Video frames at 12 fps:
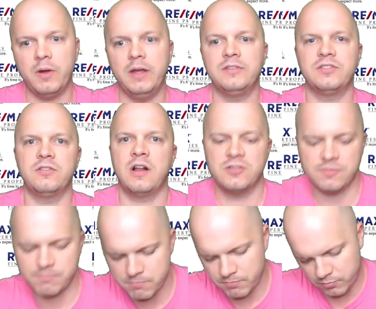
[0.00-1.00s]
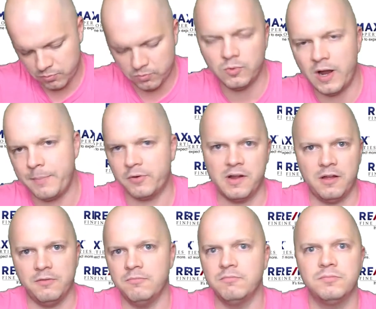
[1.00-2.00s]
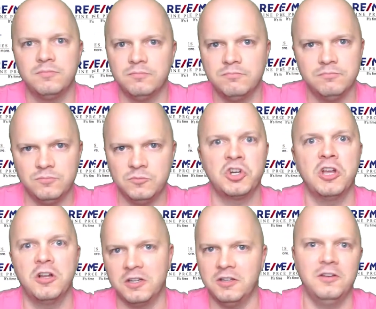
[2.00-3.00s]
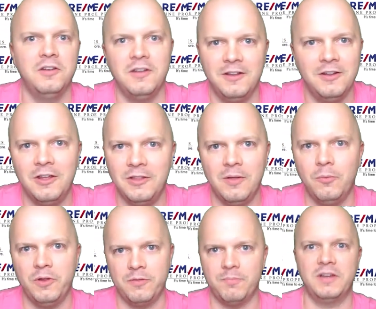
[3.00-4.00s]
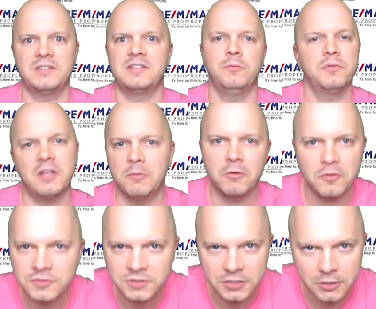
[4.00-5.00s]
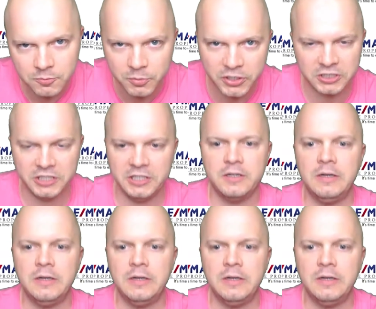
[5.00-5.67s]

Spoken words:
So you're not just wiping around junk and with mixed in with chemicals. Pre-clean it.